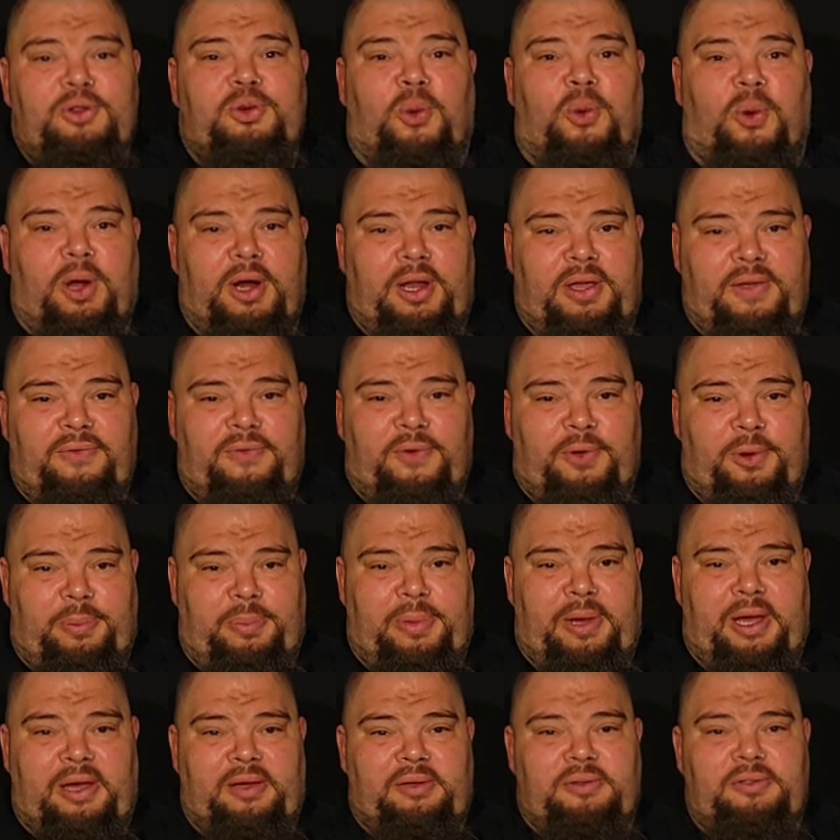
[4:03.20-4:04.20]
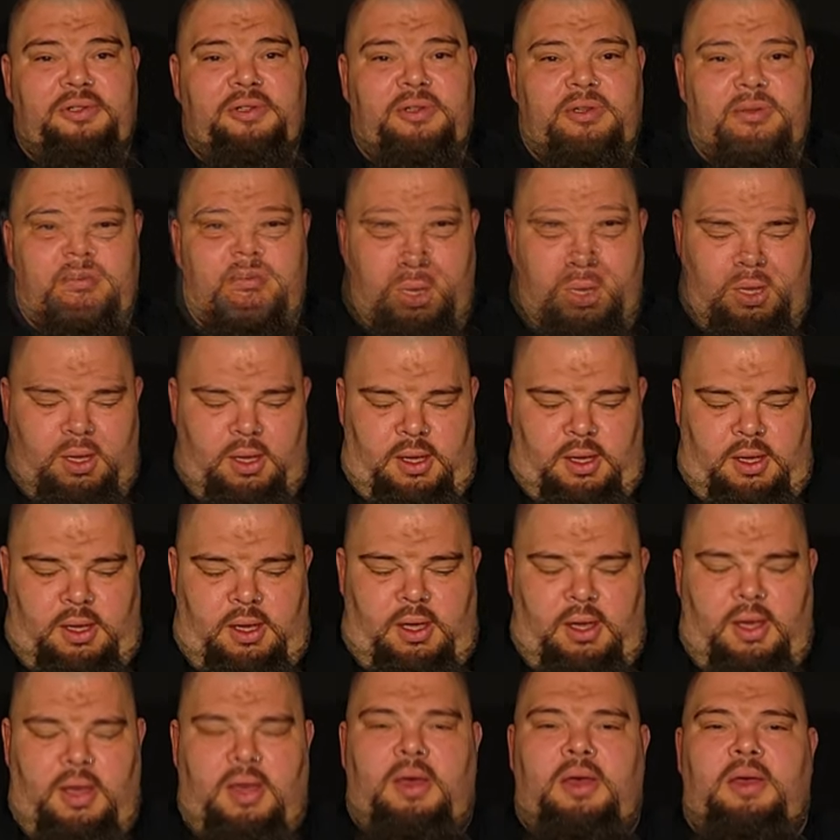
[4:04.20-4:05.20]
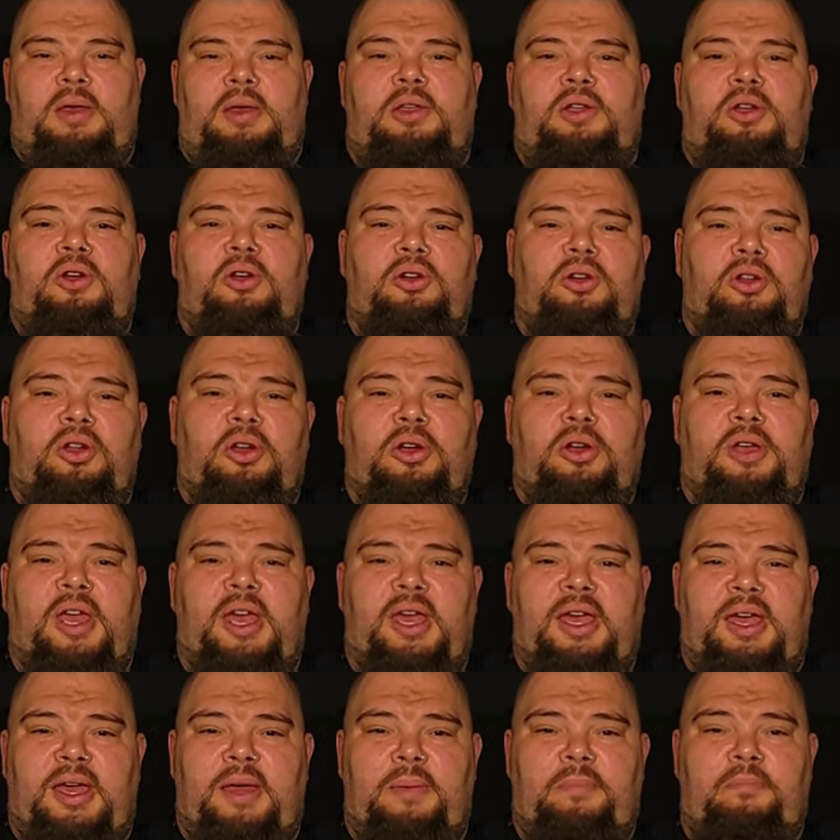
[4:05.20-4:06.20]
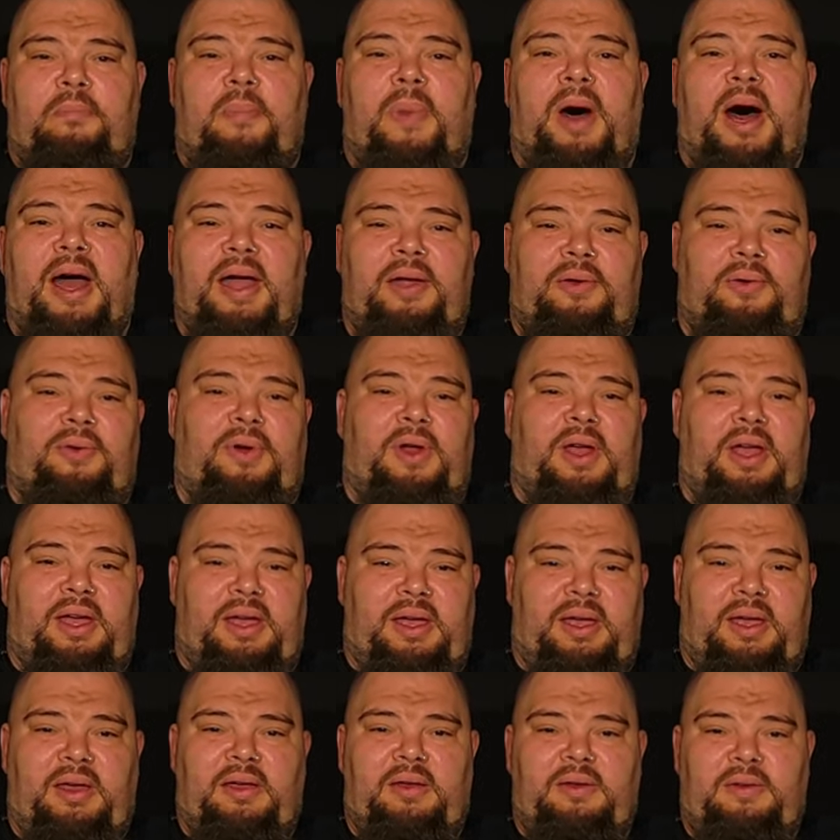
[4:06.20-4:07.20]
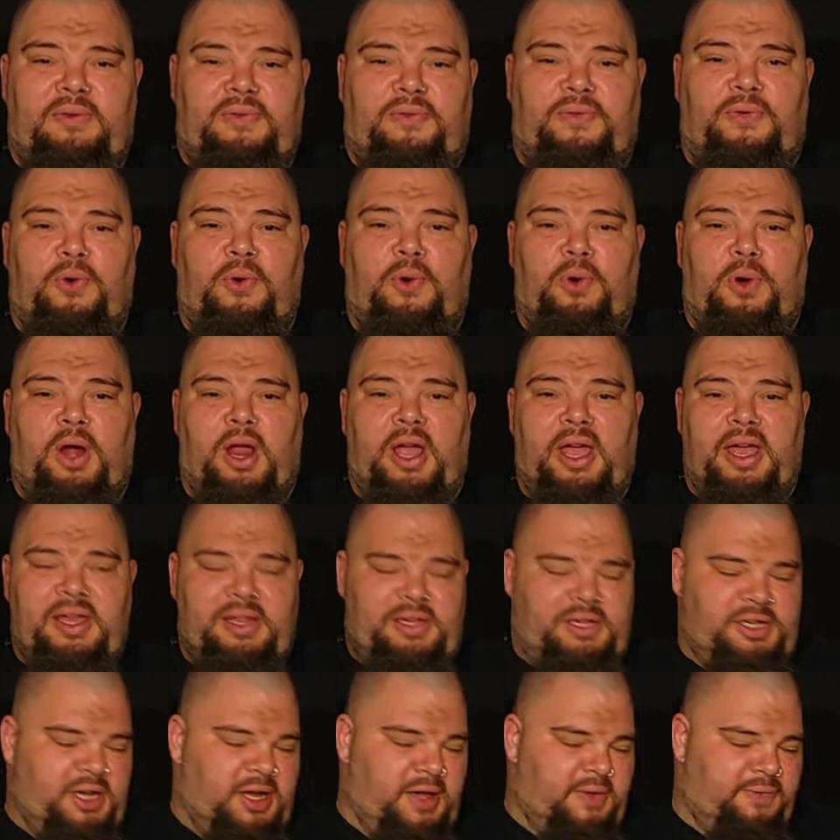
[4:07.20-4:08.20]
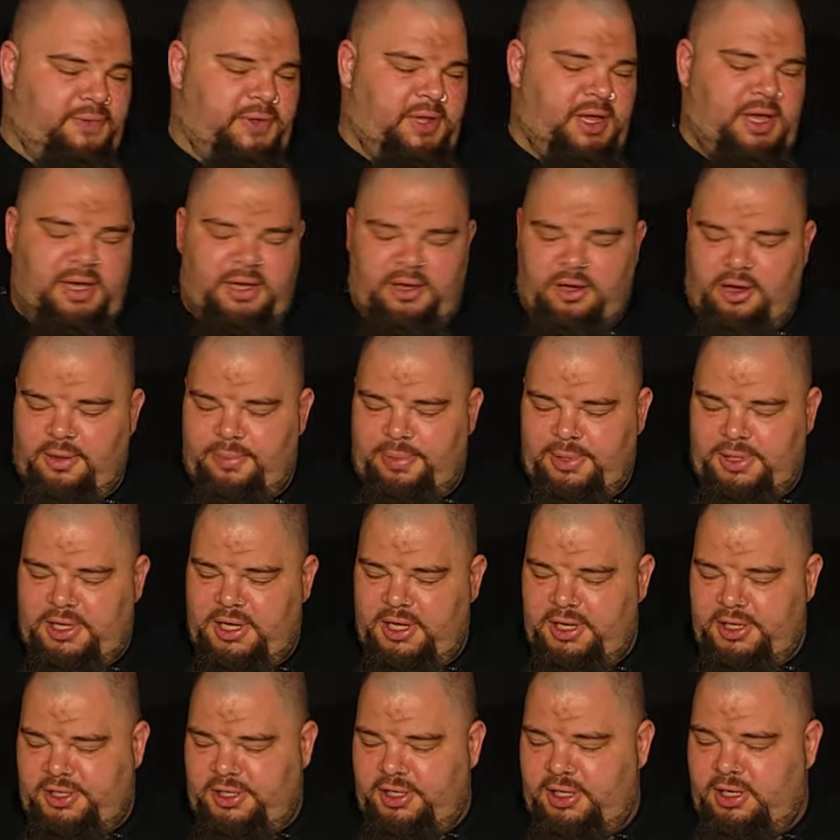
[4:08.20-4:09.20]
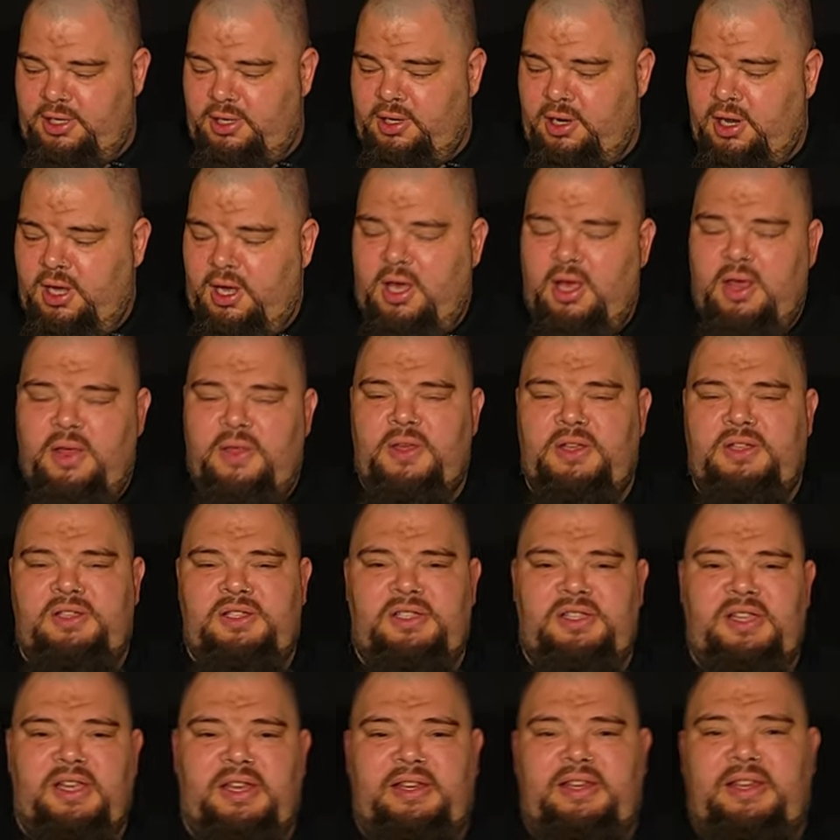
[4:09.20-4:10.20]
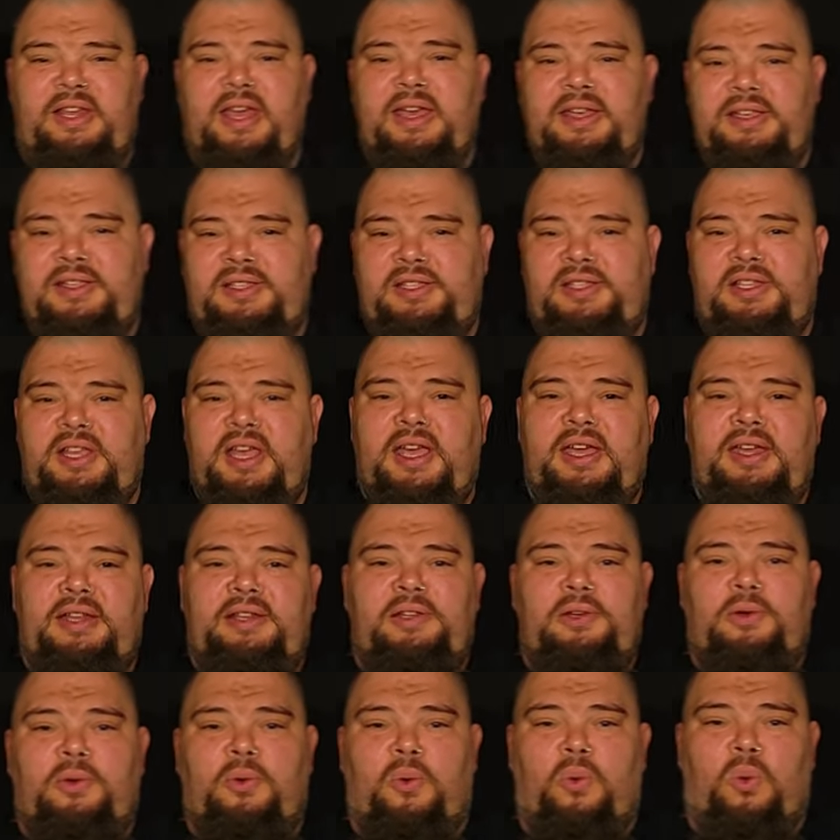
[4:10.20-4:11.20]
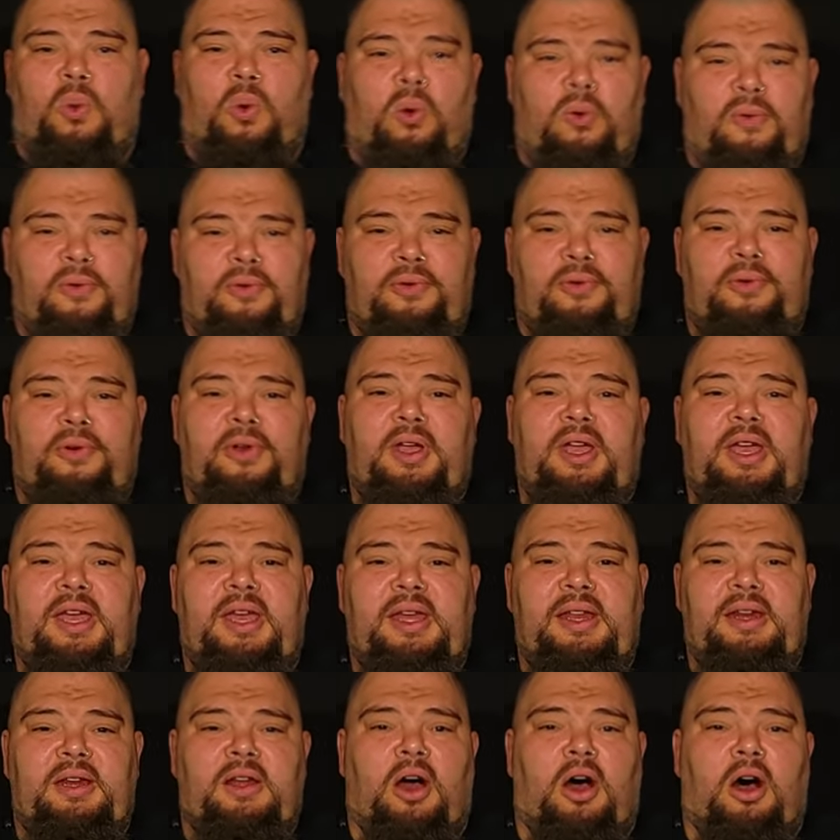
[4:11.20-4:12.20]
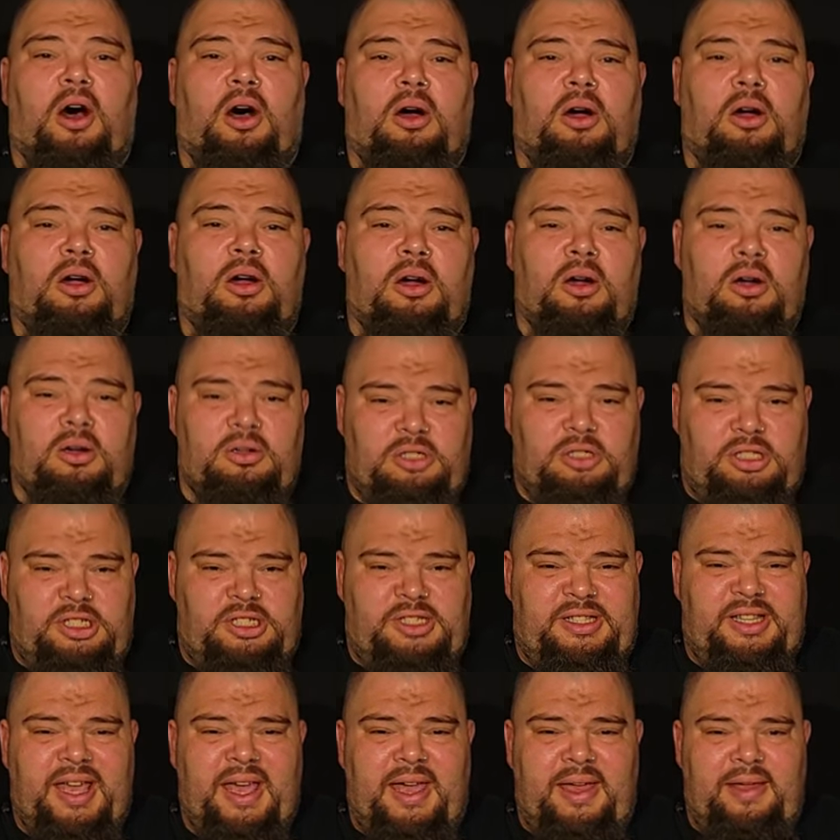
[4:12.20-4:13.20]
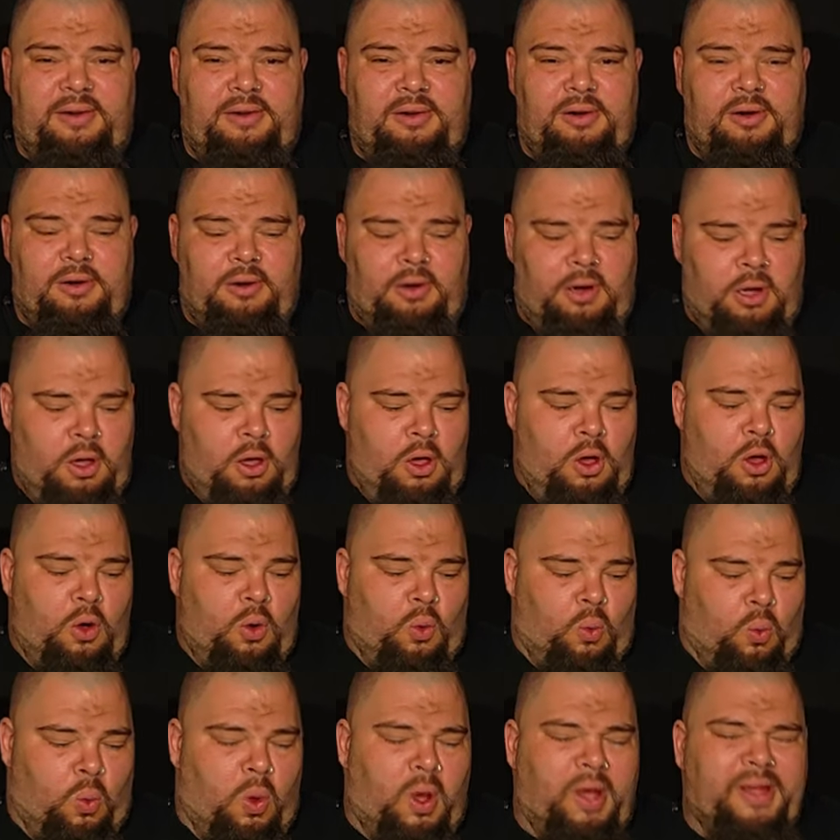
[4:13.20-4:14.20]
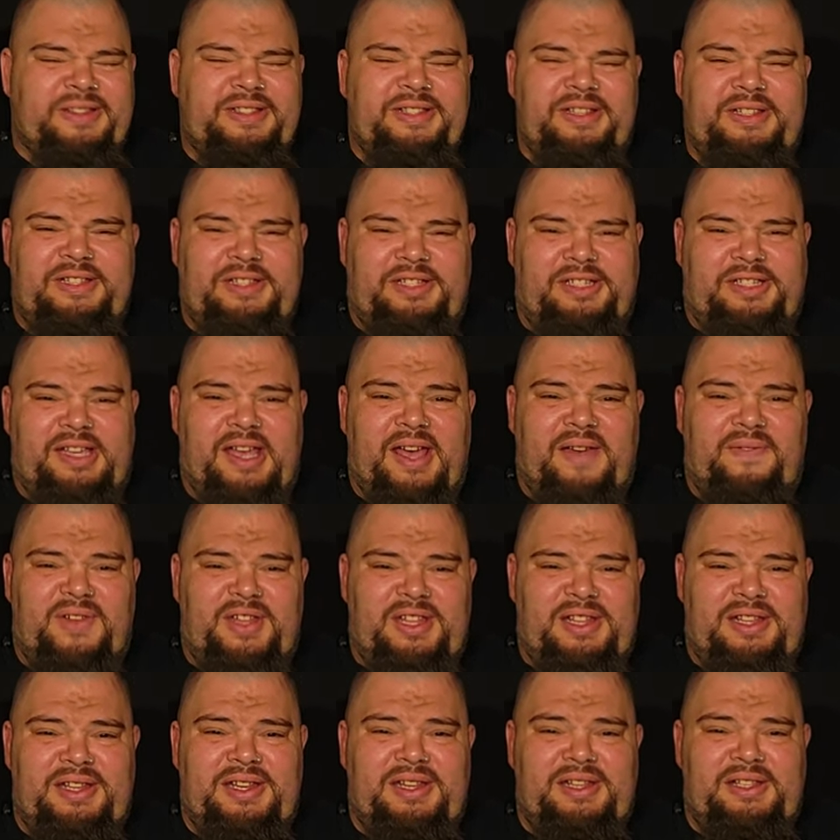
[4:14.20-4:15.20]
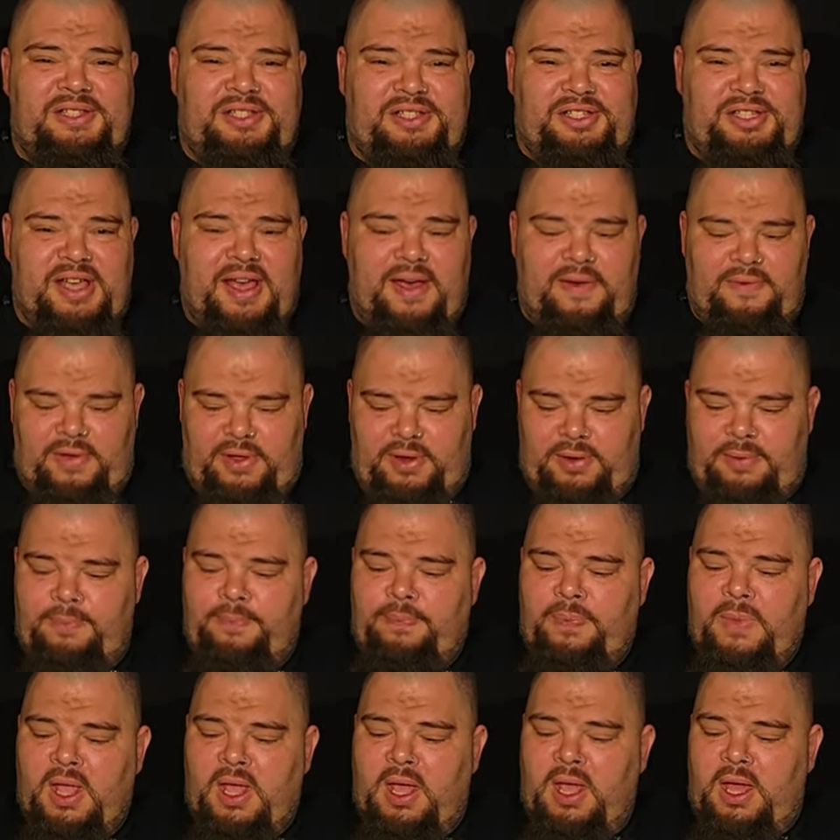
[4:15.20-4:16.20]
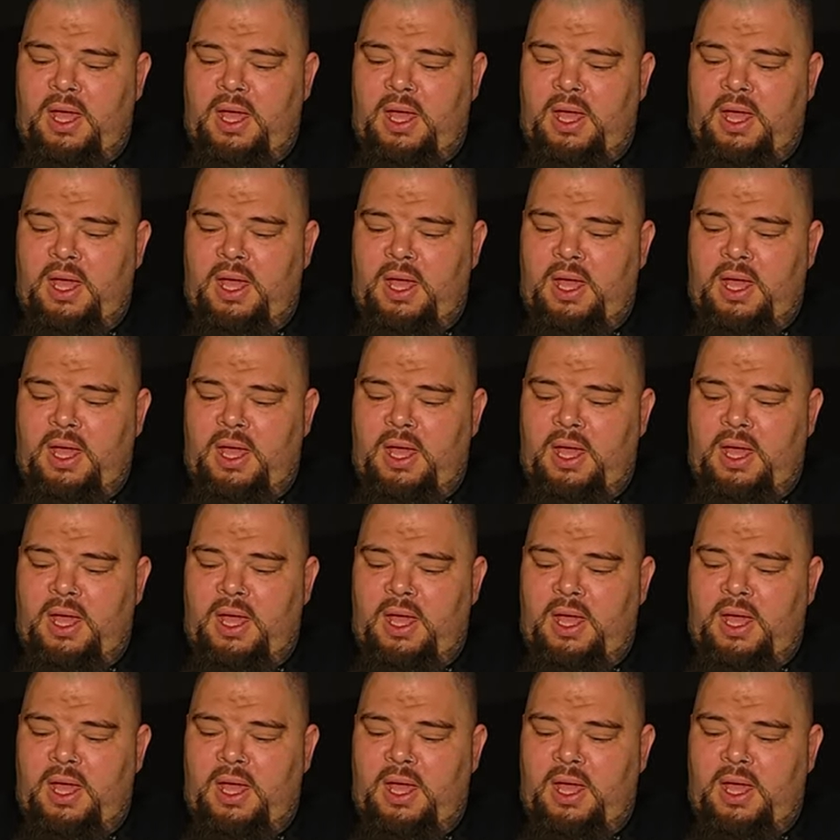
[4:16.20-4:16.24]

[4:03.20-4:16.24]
20 foot-pounds. You're looking at my rig for HFT competition. This is a Daystate Wolverine R Standard 177